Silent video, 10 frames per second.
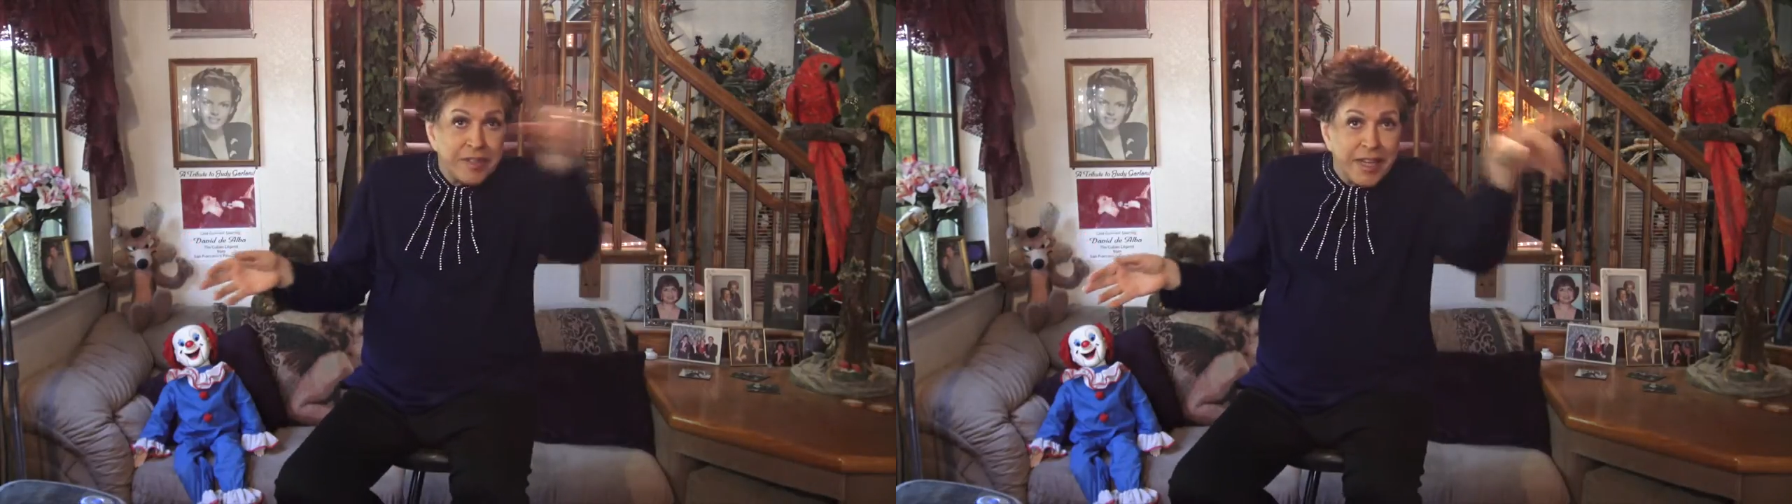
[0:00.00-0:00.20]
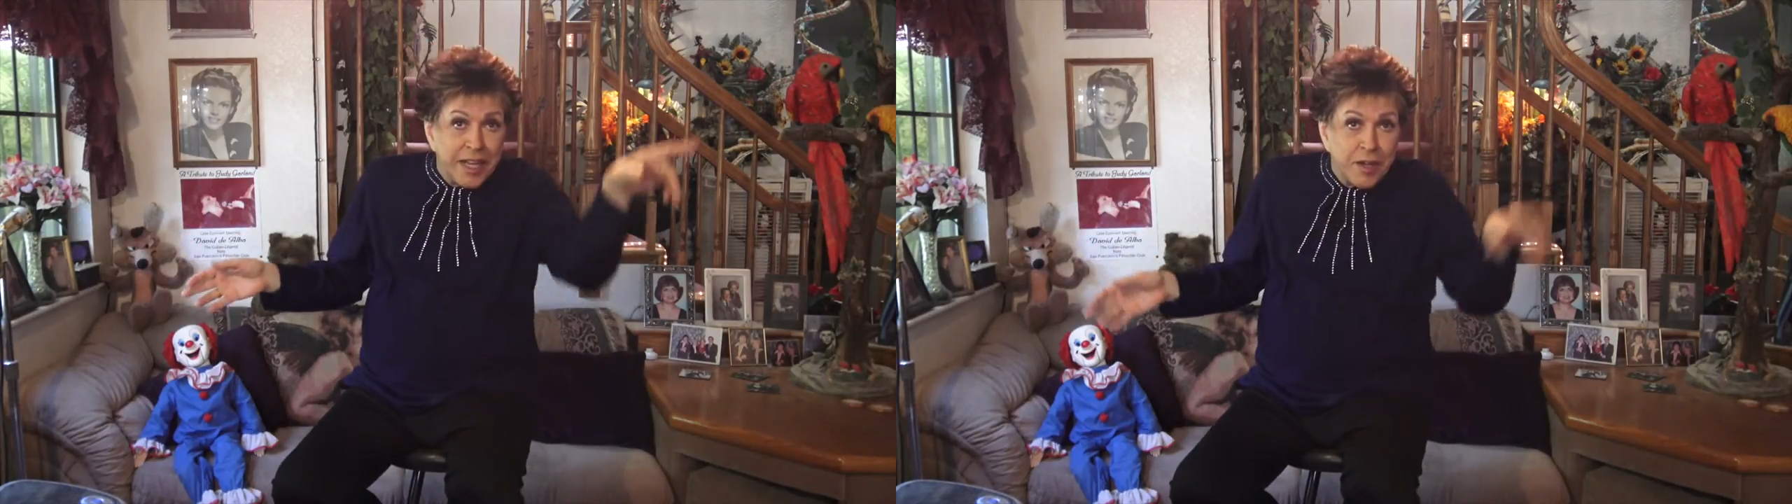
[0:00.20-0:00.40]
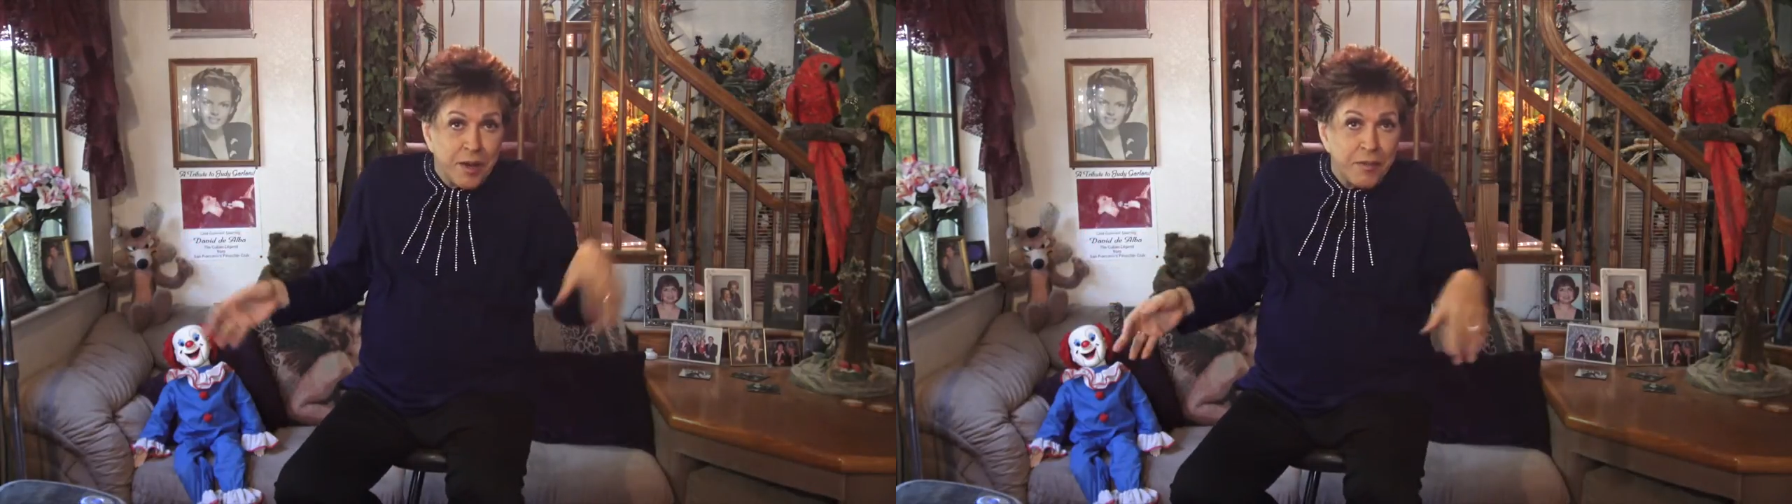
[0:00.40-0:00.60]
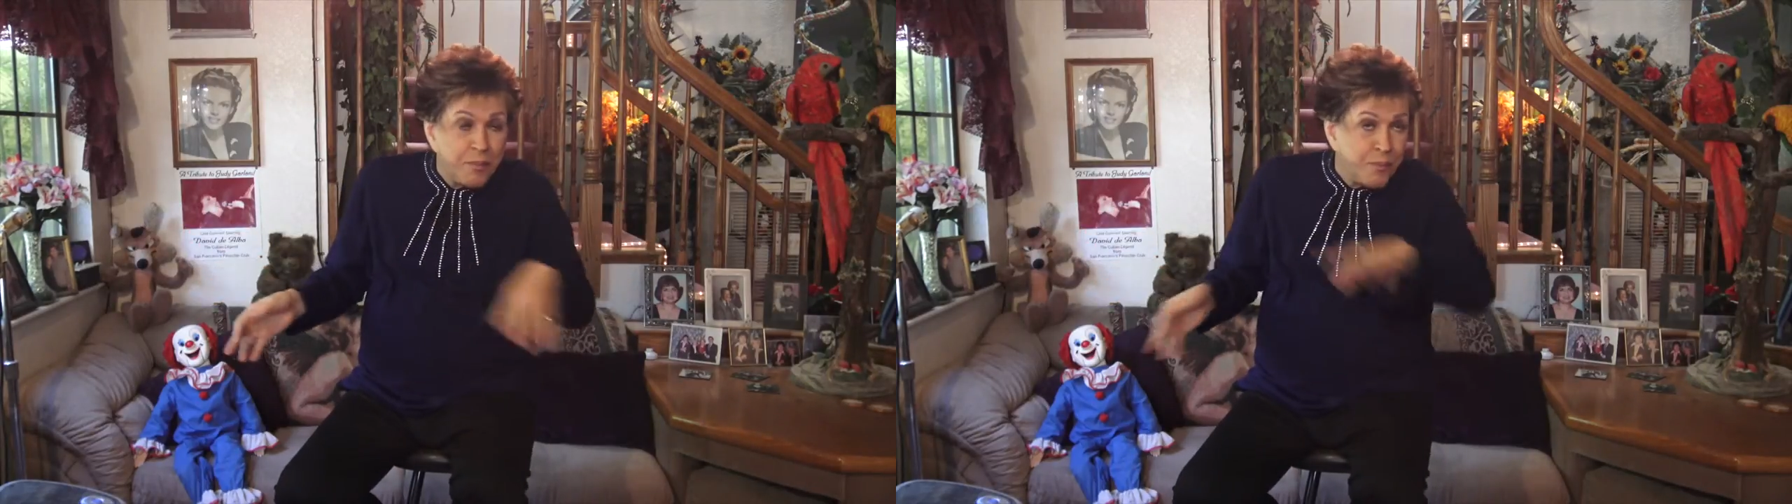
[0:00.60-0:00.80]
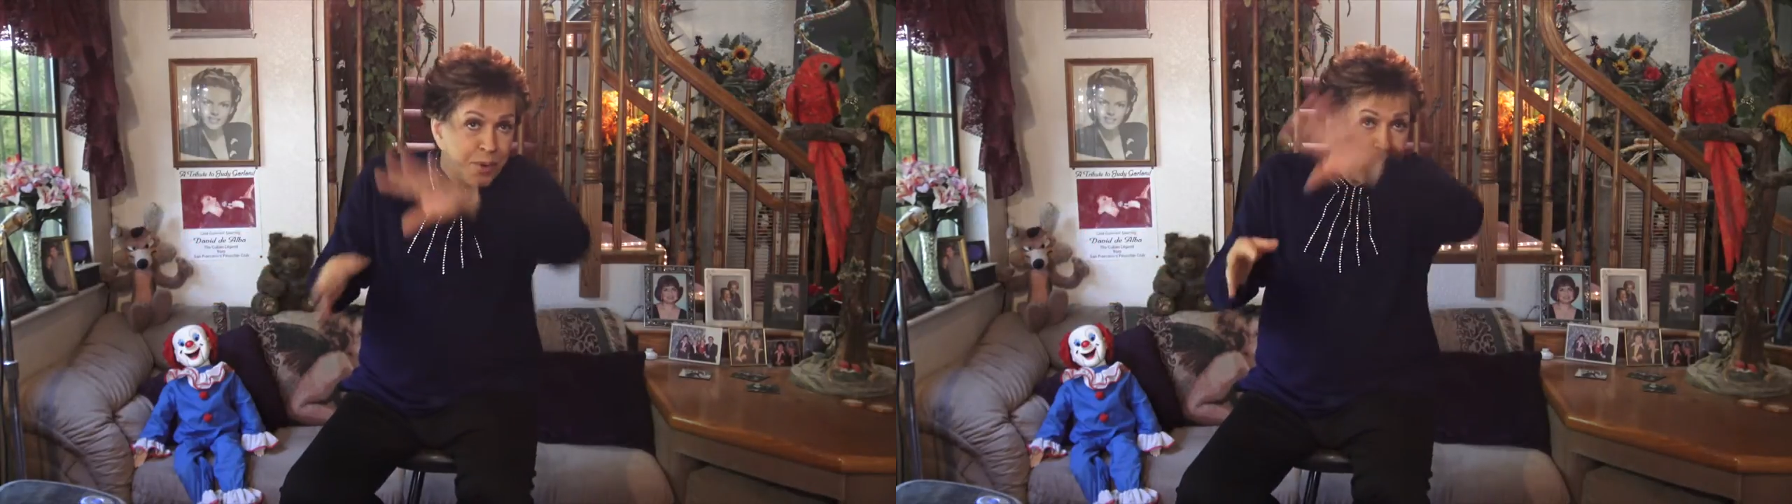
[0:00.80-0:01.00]

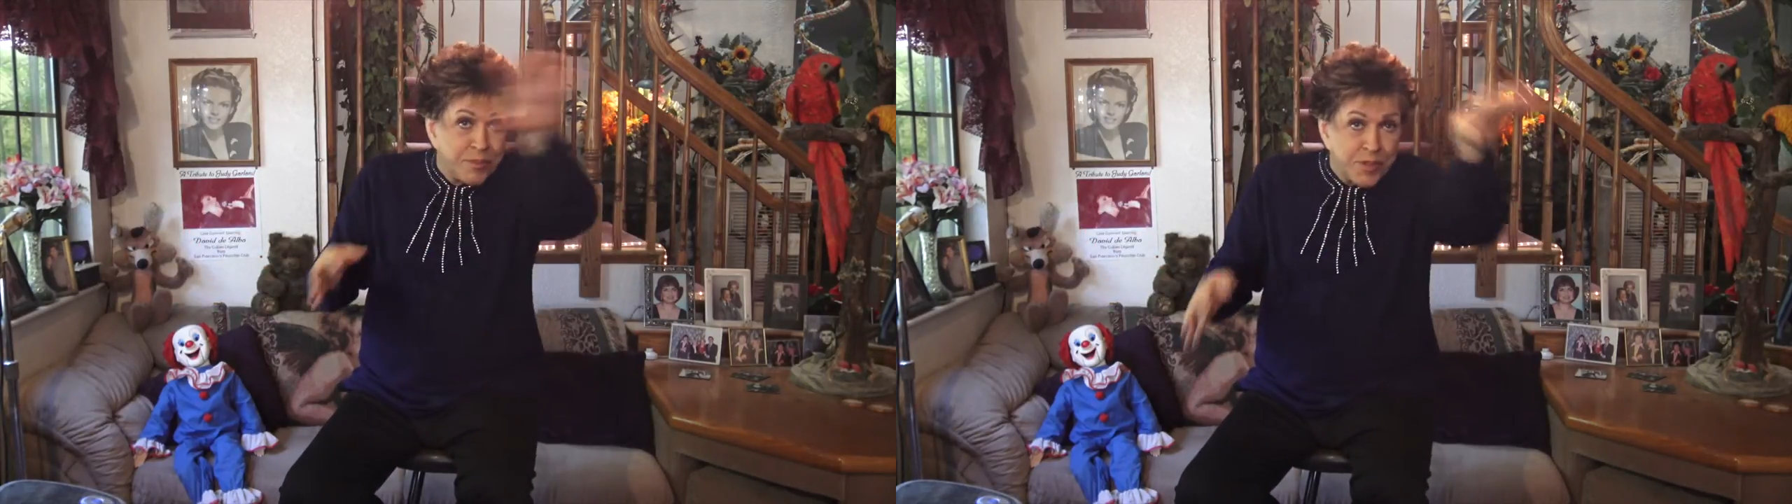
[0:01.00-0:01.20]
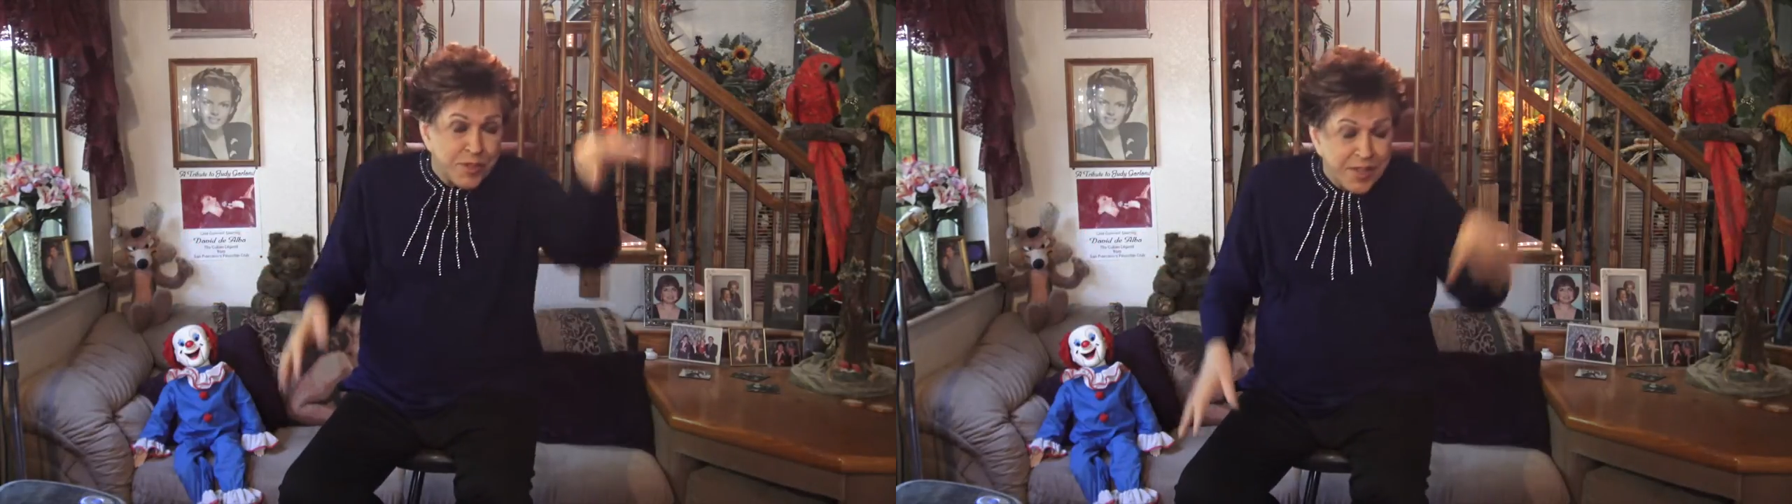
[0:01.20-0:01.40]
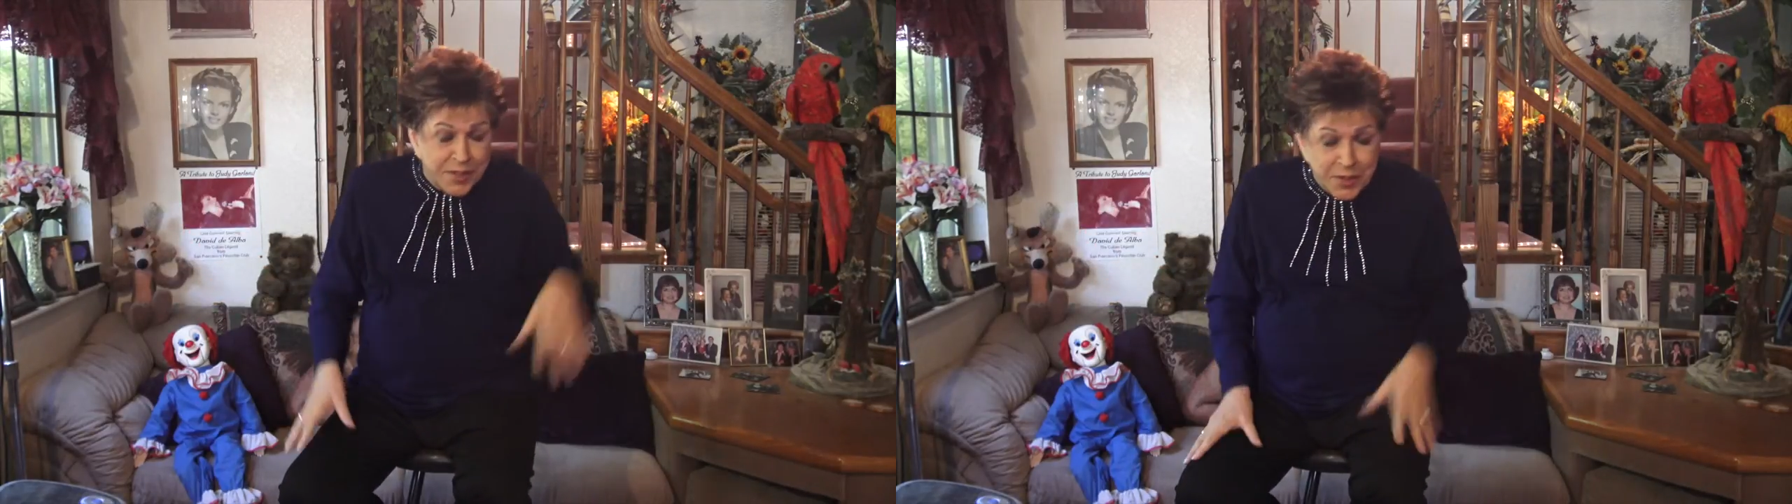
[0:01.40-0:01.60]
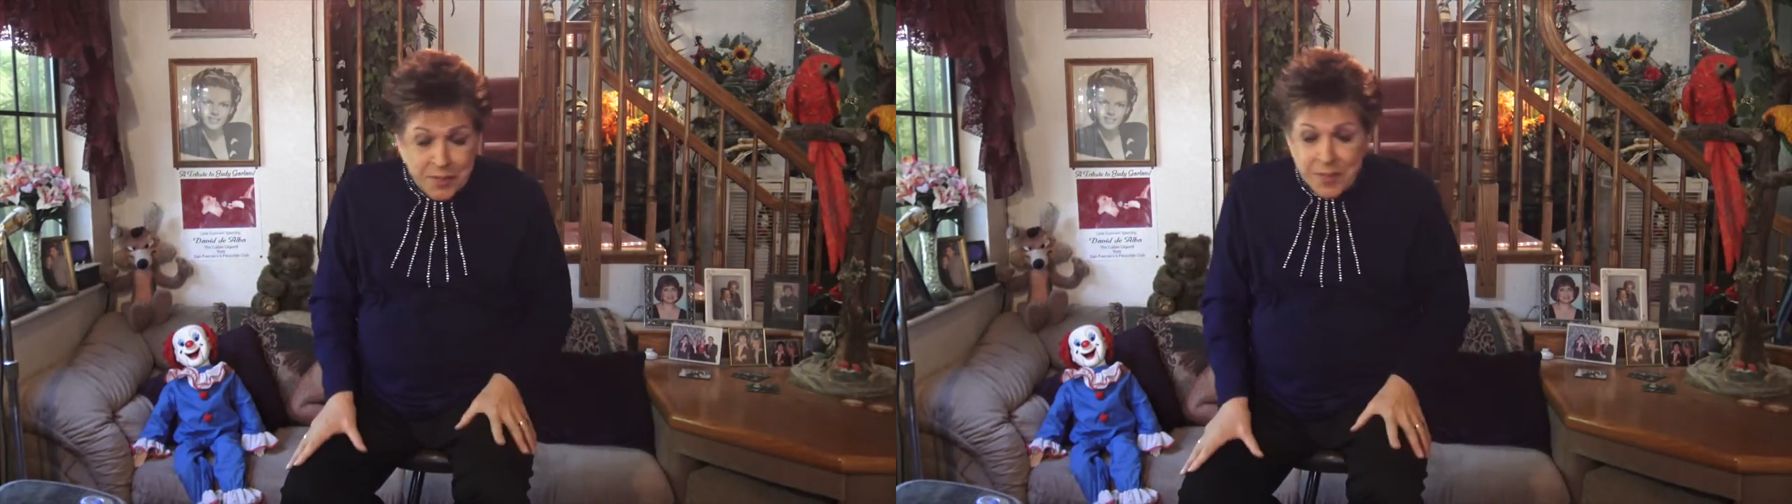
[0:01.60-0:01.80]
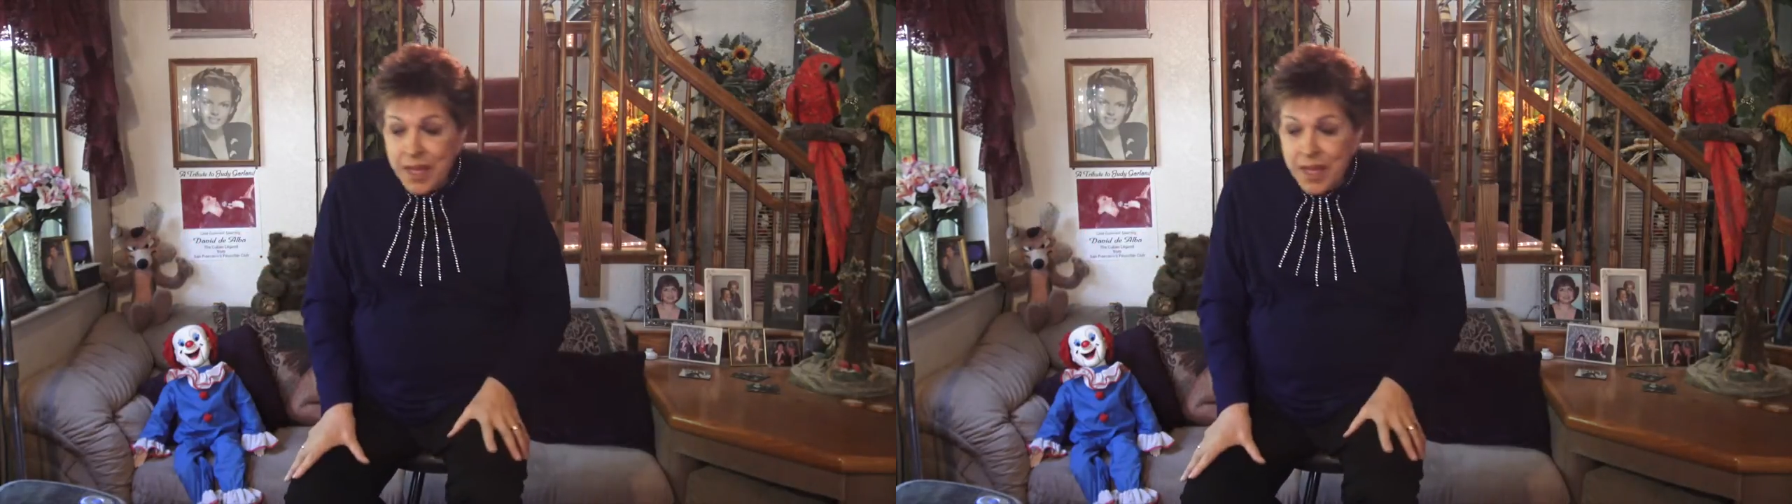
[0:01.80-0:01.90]
teleprompters either.